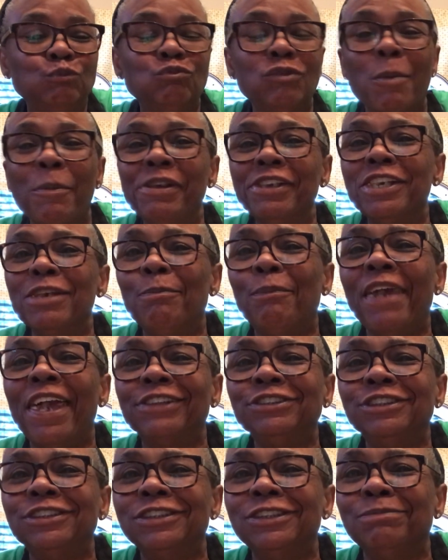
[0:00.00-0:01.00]
me get
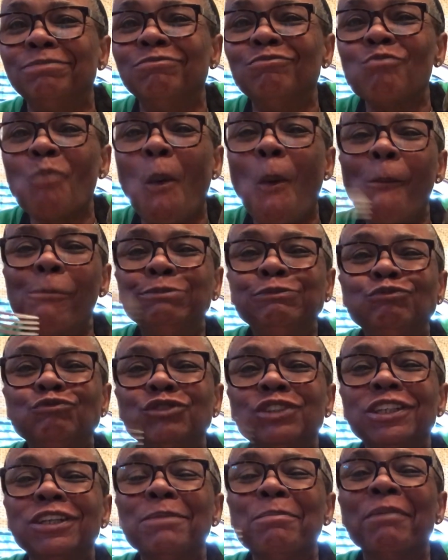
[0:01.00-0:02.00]
back to
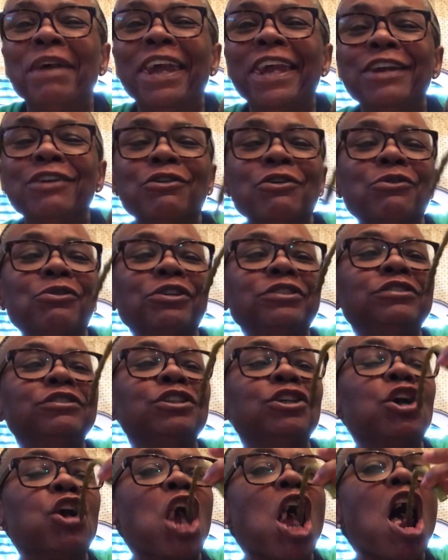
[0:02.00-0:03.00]
the main course
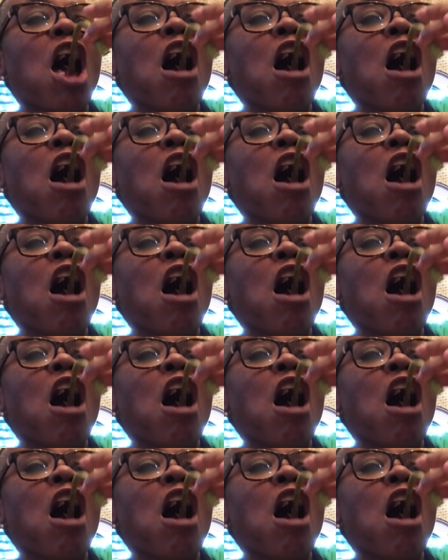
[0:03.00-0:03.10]
here.